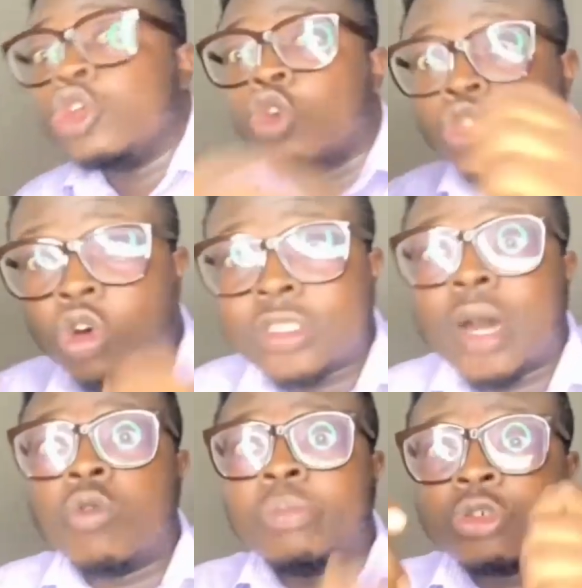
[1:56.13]
Your
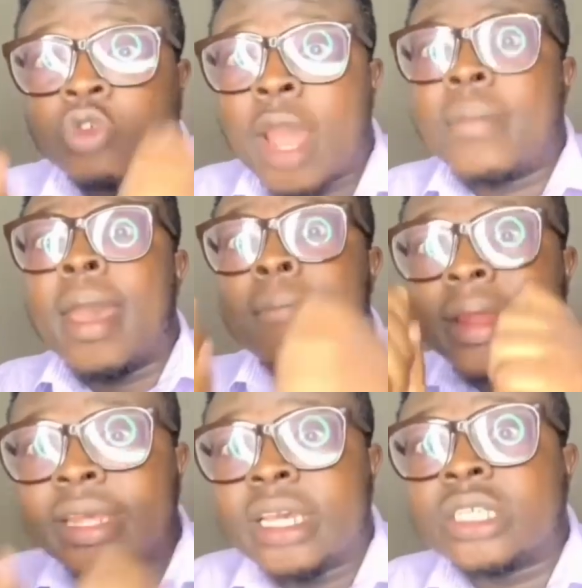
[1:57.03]
doctor will prescribe a
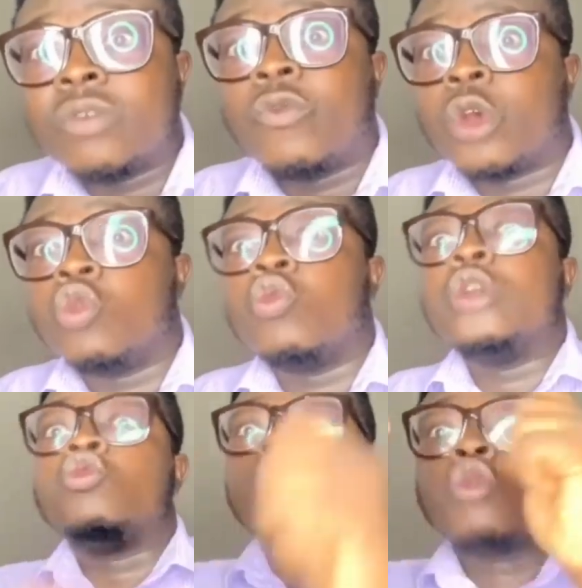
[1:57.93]
medication for you
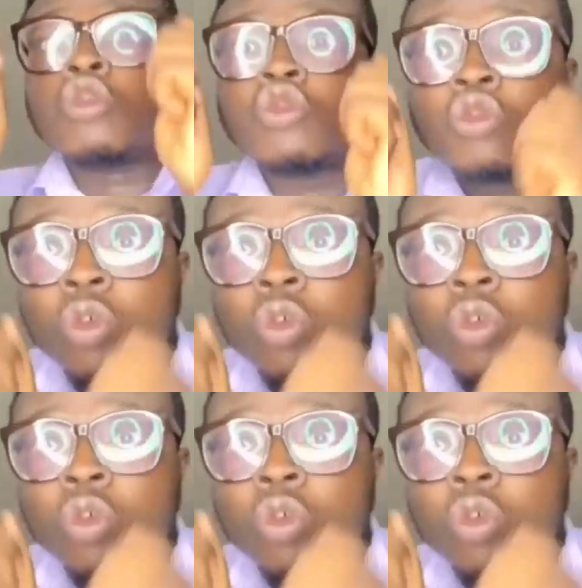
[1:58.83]
which will not